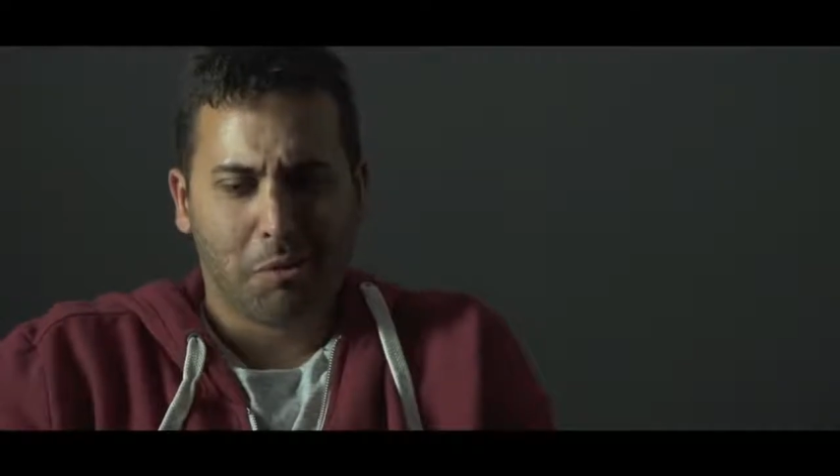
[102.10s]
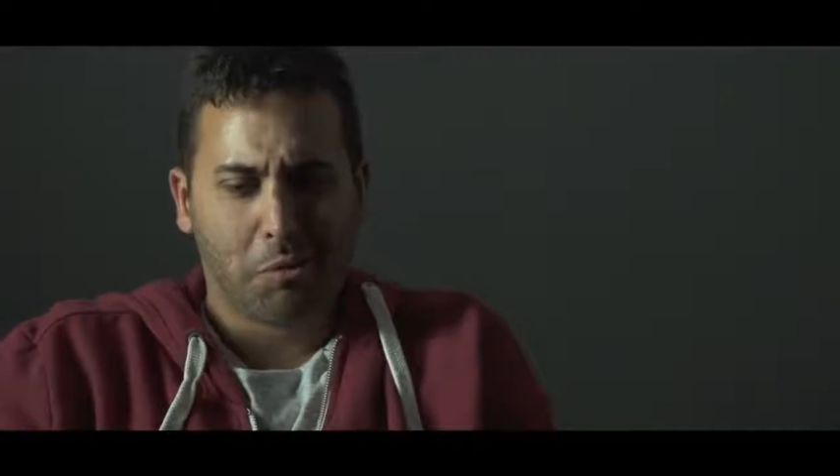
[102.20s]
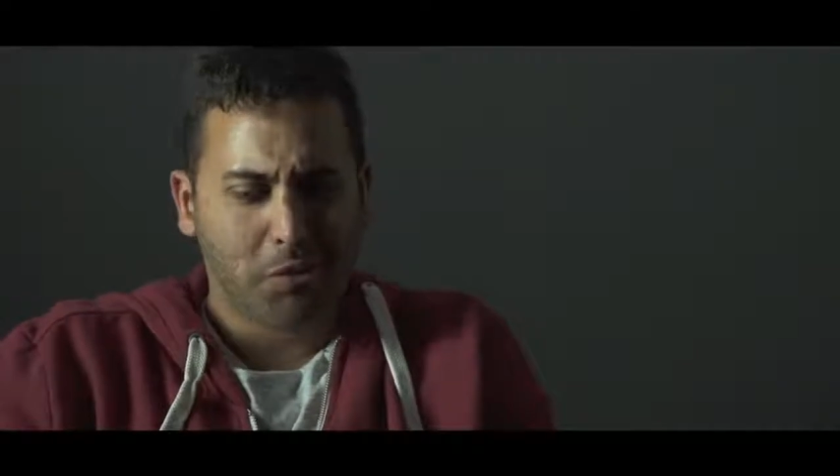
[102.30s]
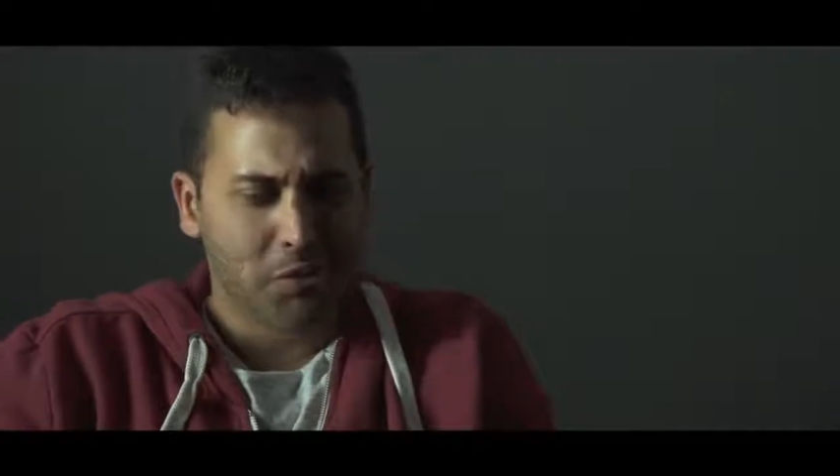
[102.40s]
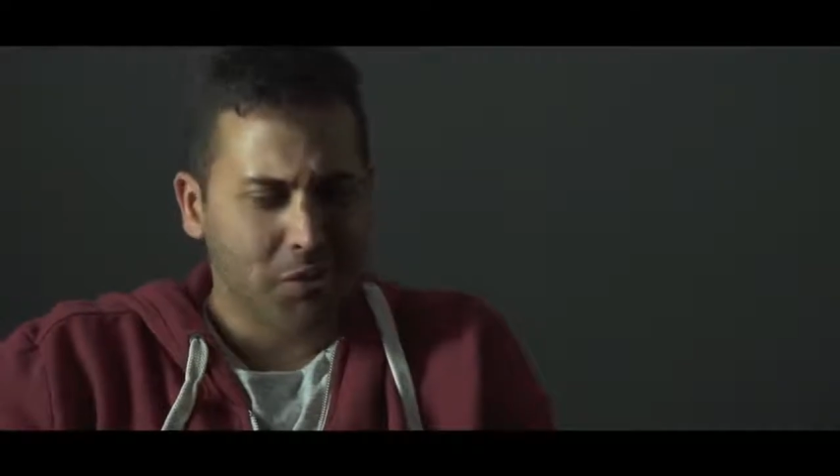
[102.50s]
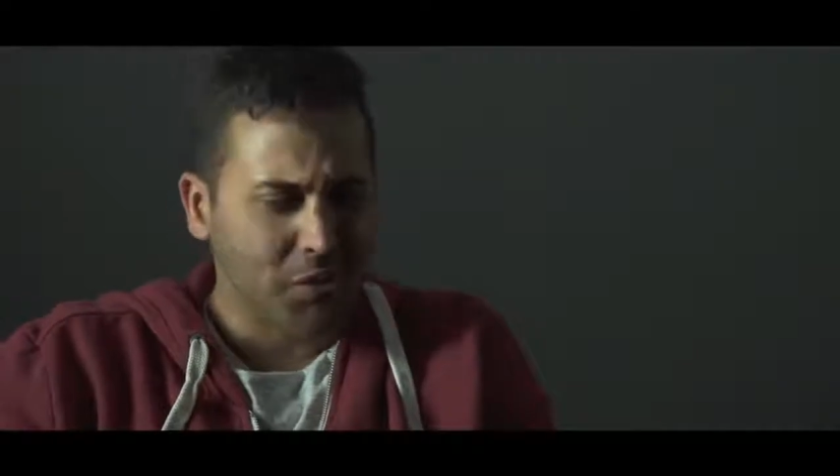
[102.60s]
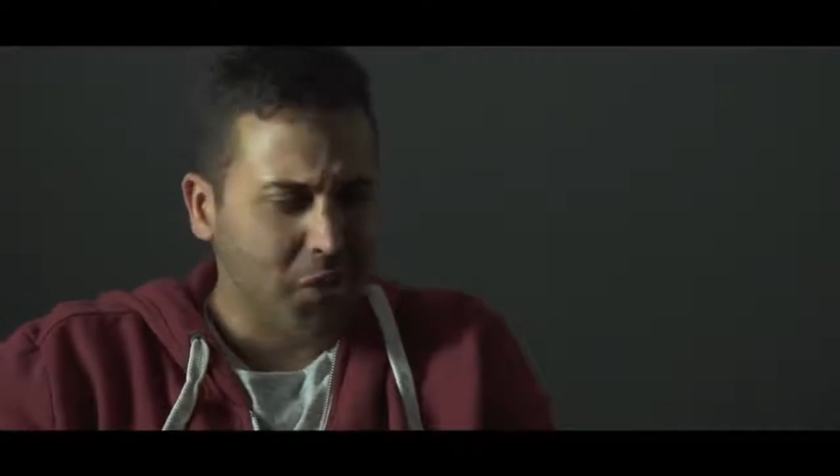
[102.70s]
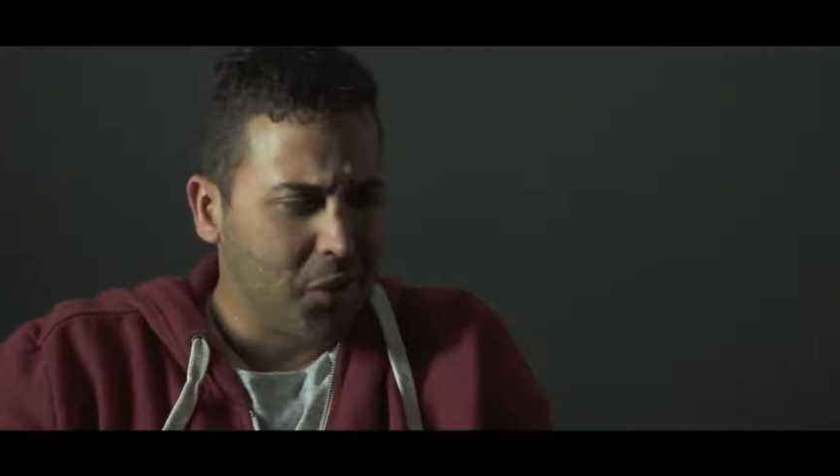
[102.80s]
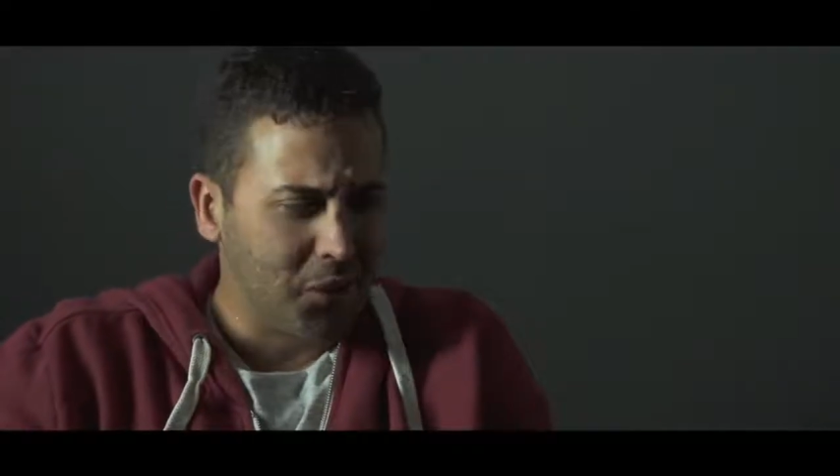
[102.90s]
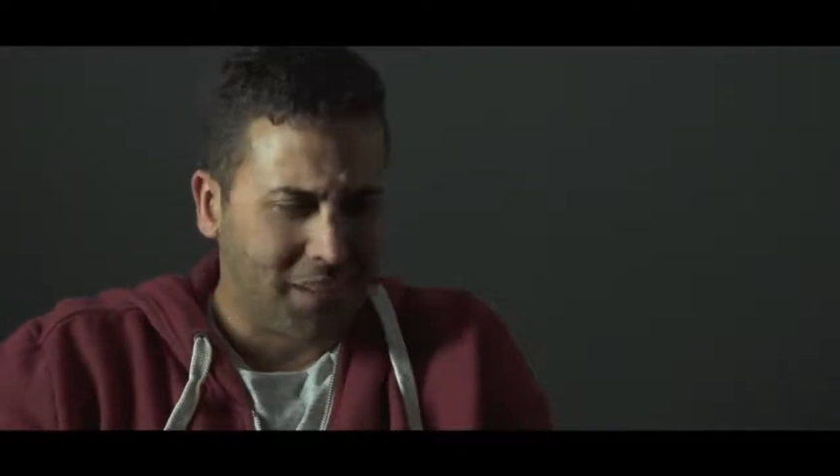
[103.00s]
I was
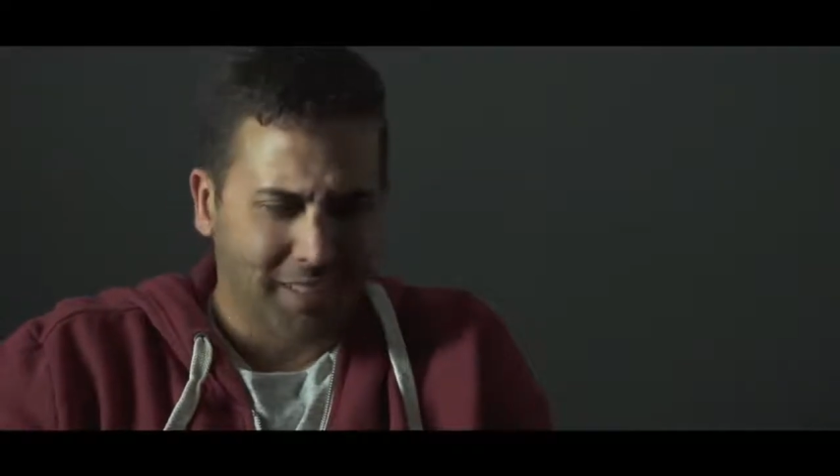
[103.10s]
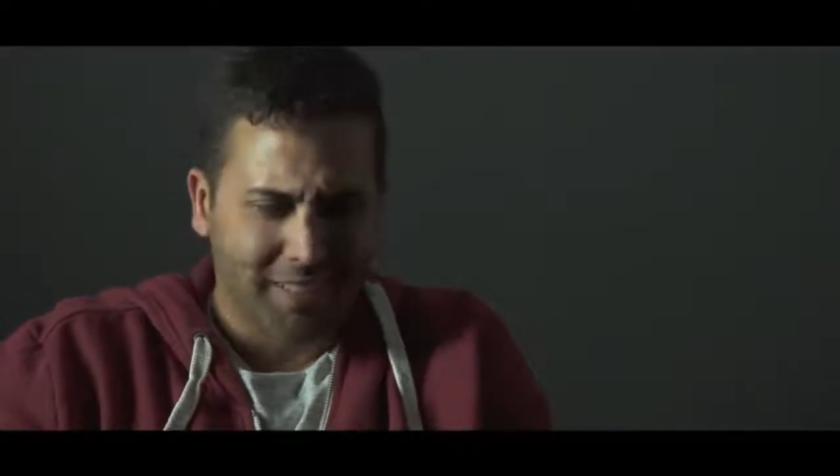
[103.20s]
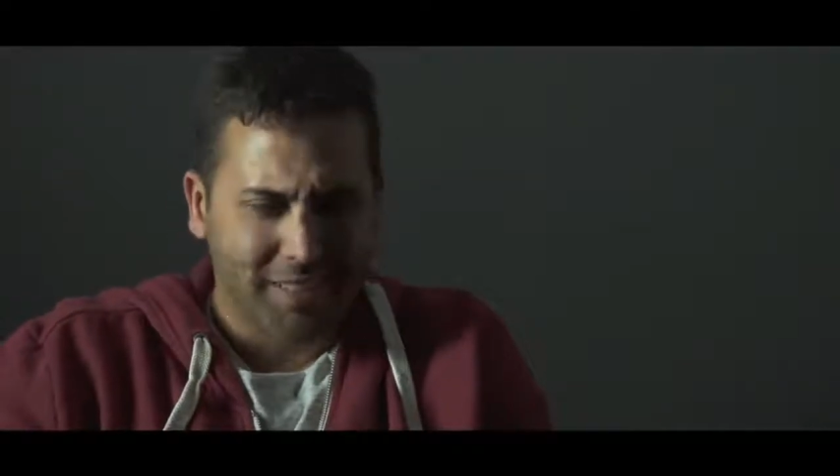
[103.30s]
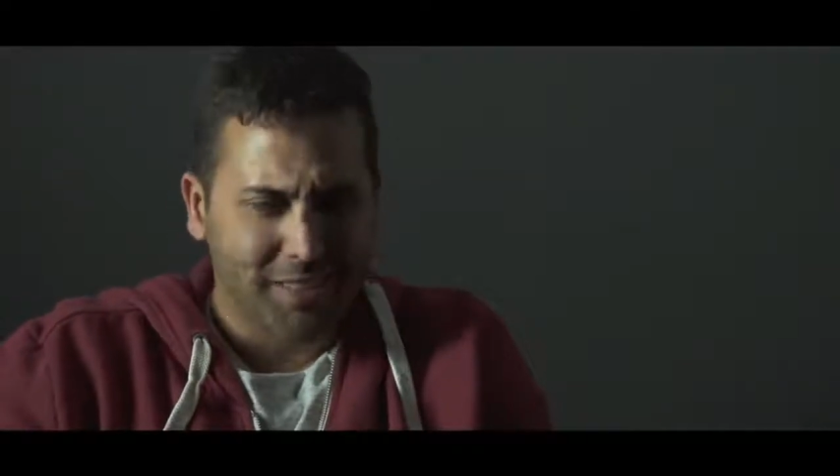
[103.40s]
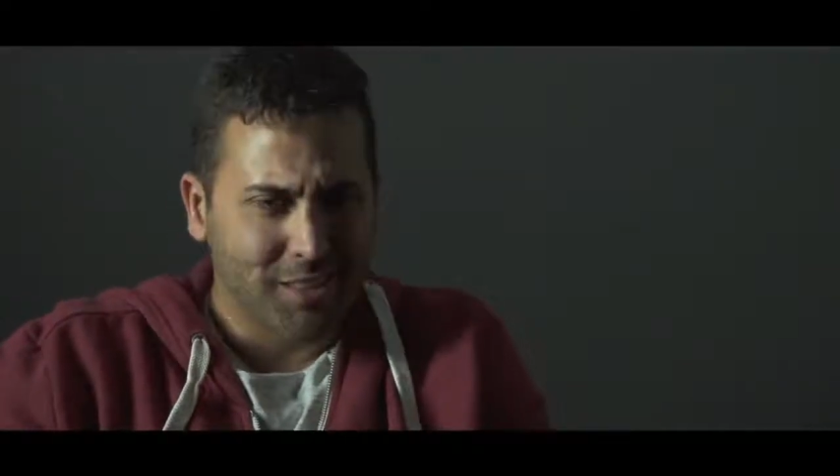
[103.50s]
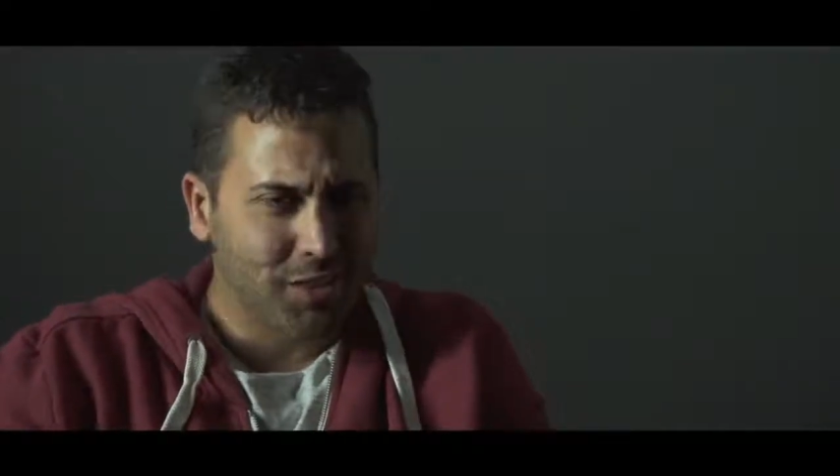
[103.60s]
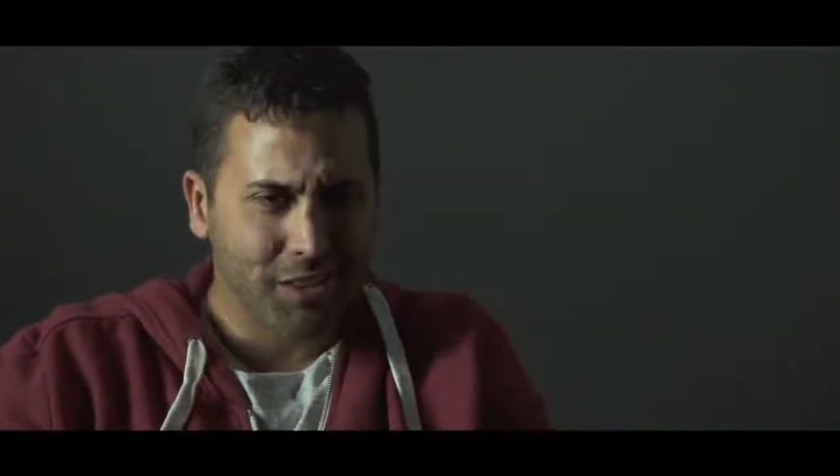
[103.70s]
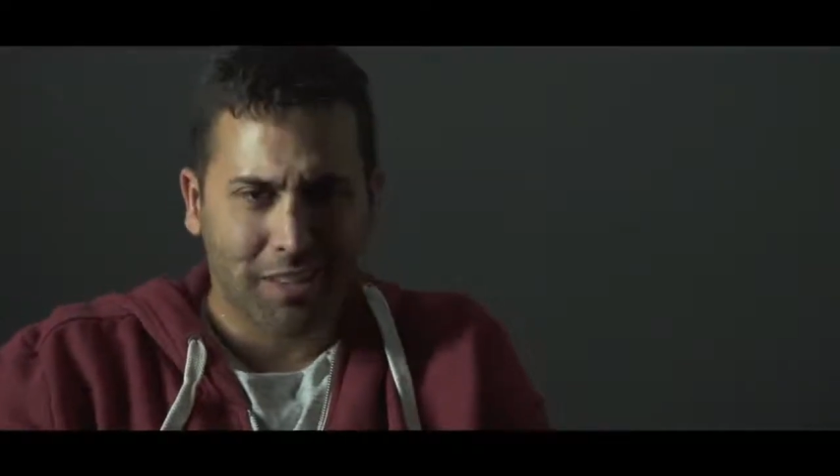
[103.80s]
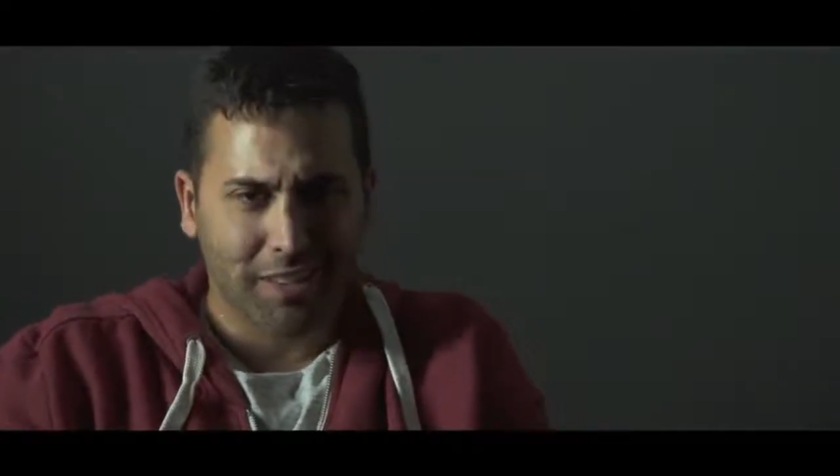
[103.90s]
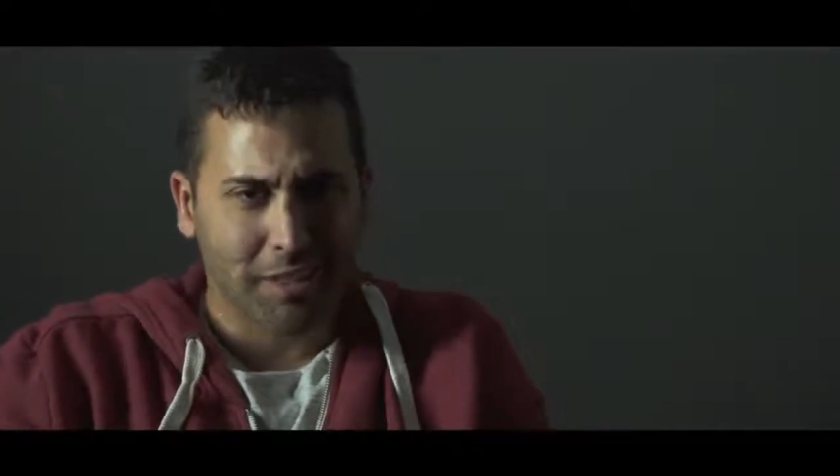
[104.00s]
stoned. I like to do
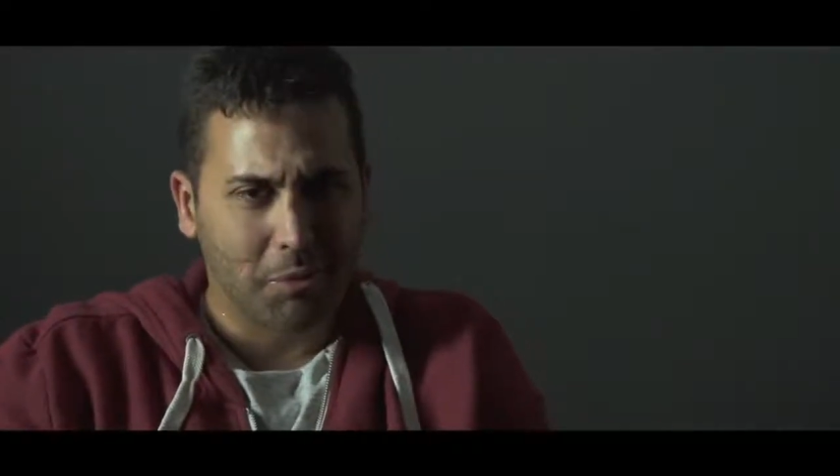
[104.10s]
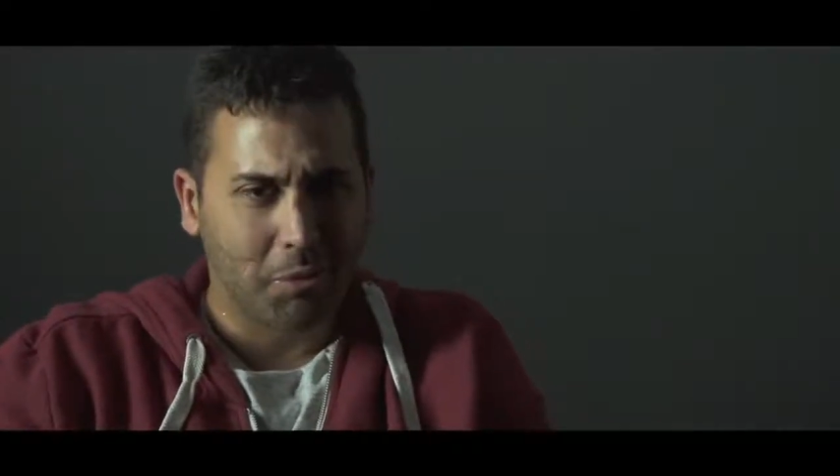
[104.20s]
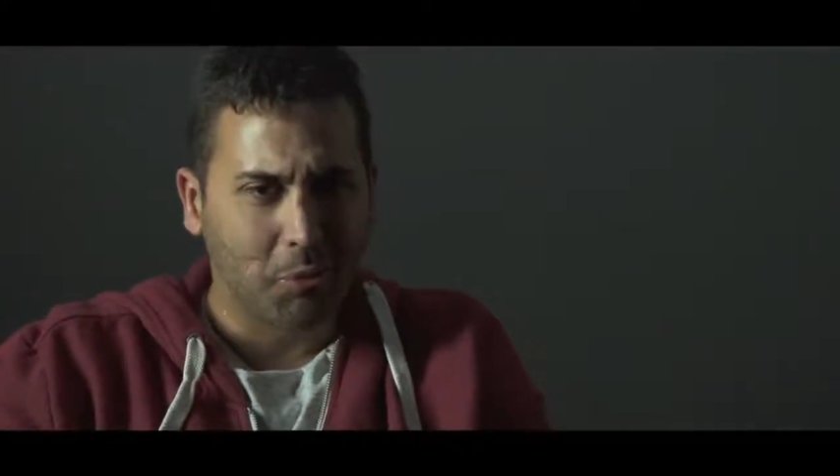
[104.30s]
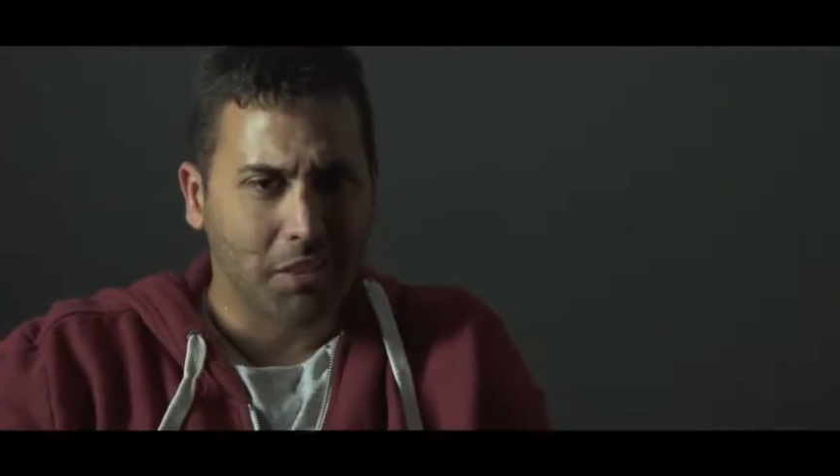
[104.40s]
shit like that when I'm